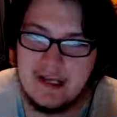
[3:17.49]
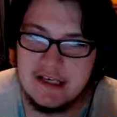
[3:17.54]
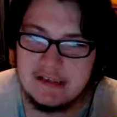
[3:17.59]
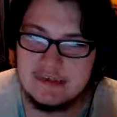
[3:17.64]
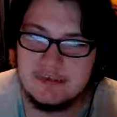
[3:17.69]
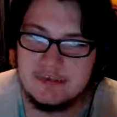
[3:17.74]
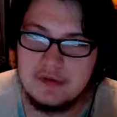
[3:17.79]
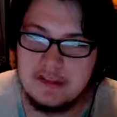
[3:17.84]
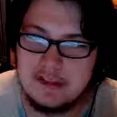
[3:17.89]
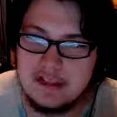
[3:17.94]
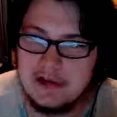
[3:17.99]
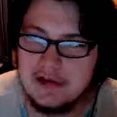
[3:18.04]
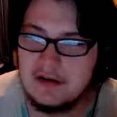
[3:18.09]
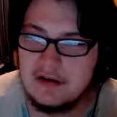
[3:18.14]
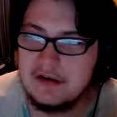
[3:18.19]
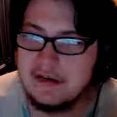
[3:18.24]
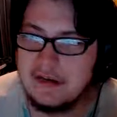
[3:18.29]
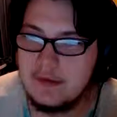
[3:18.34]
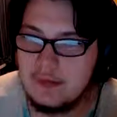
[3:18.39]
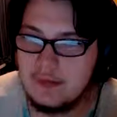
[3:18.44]
has a preset
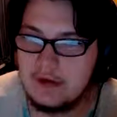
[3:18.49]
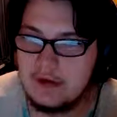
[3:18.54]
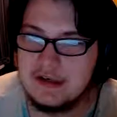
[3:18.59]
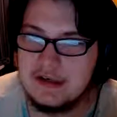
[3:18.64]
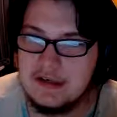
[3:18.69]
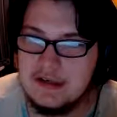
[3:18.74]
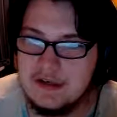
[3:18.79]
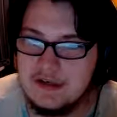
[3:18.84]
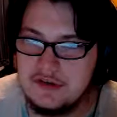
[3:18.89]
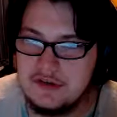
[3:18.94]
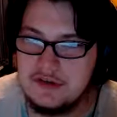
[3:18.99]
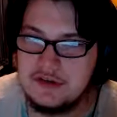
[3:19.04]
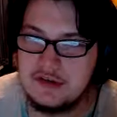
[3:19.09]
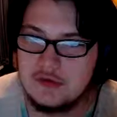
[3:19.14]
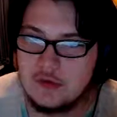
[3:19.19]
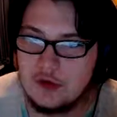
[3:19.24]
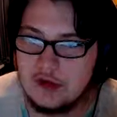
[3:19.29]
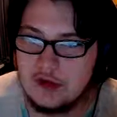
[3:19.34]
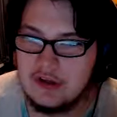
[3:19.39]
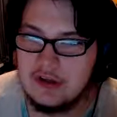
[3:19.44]
on it that we're going to use. You
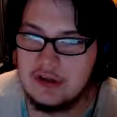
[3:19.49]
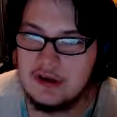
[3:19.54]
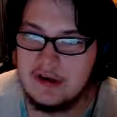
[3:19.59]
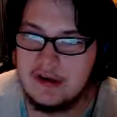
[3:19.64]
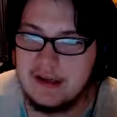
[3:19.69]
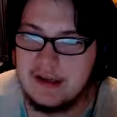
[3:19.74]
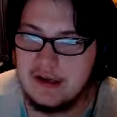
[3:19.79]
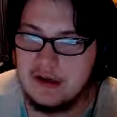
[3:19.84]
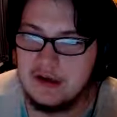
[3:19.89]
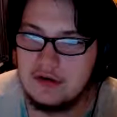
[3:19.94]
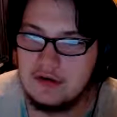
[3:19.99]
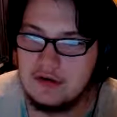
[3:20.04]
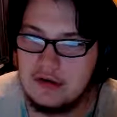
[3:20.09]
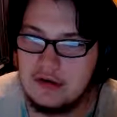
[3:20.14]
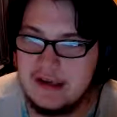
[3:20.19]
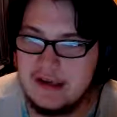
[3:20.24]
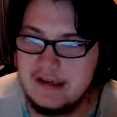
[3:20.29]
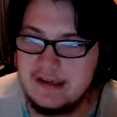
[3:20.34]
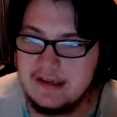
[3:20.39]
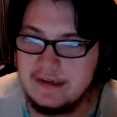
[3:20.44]
just want to click on it and go to
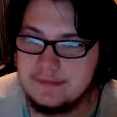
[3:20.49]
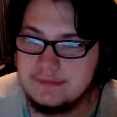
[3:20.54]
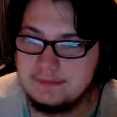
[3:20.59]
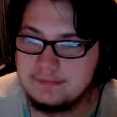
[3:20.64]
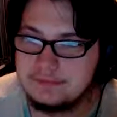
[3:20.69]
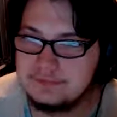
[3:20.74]
Light.